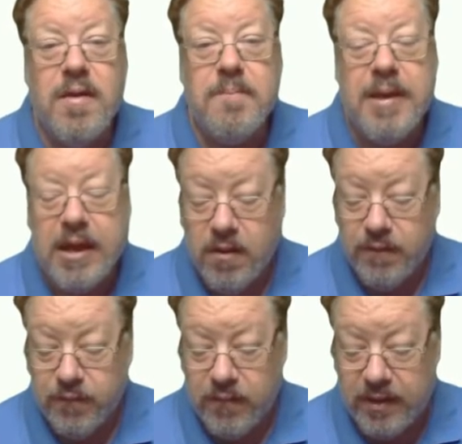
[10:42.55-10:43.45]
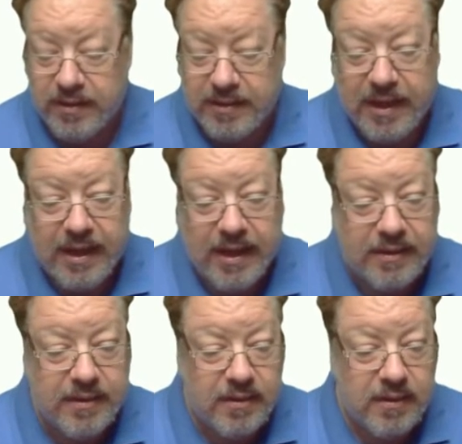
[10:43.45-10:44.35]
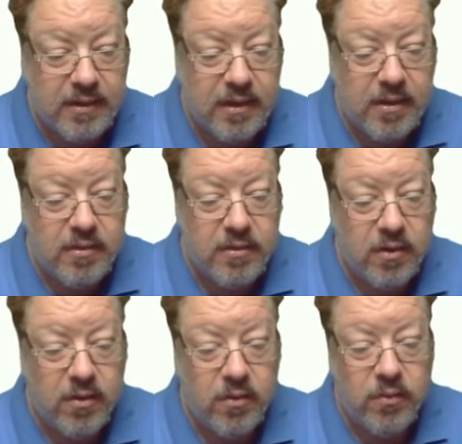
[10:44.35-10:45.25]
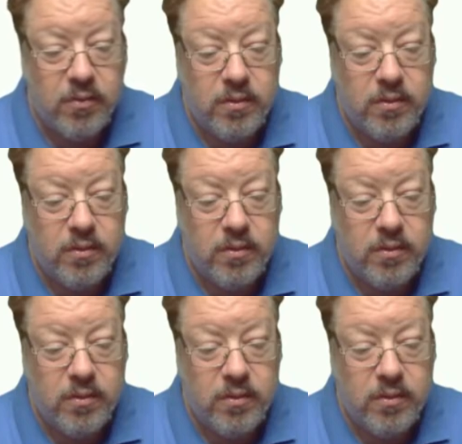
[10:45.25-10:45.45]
paraphrase that. So